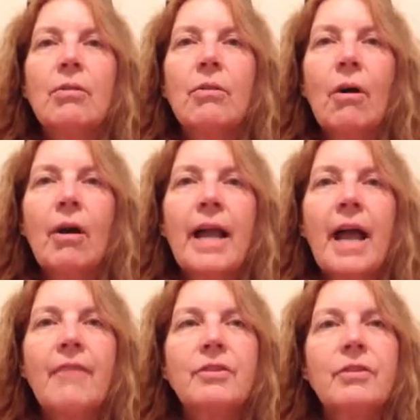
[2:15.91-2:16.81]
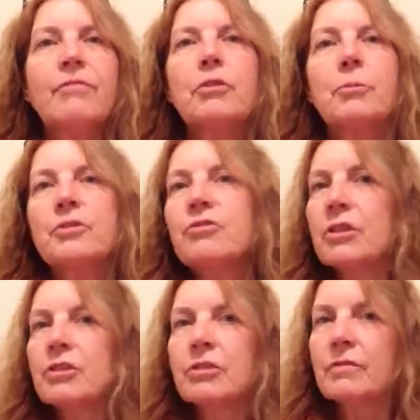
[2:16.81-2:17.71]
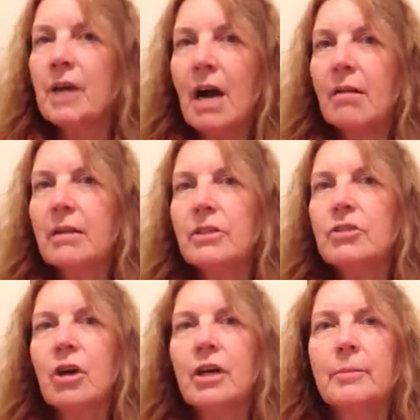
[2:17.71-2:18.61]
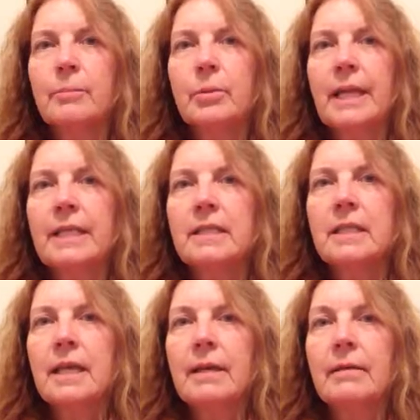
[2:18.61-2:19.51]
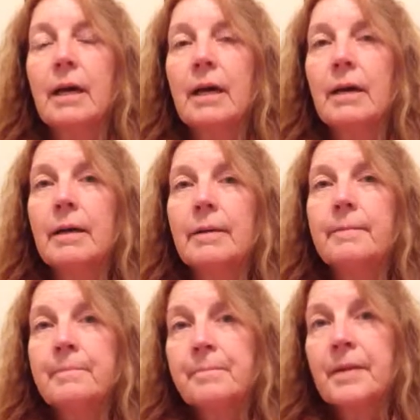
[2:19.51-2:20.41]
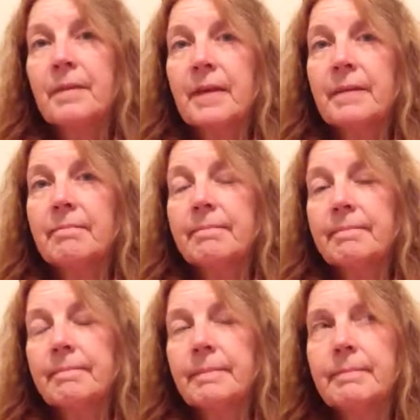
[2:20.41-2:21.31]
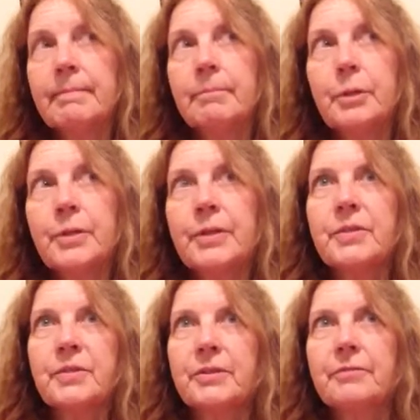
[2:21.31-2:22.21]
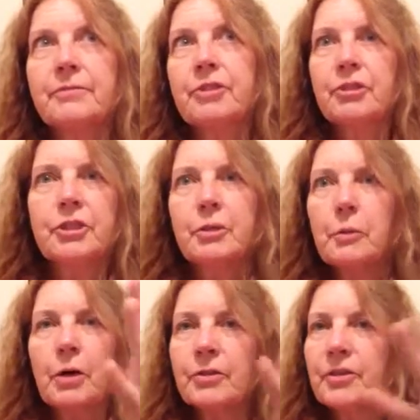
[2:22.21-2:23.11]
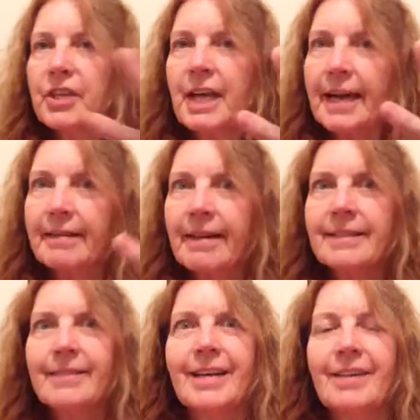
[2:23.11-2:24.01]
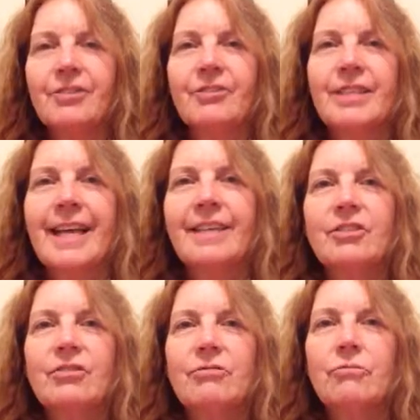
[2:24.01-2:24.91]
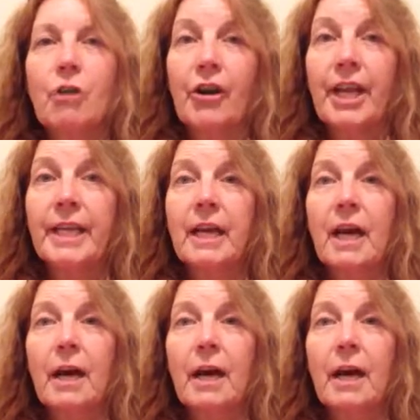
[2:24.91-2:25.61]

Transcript: long after the formal structures of college are in place that put the sort of jersey walls or the guidelines around you to get you learning.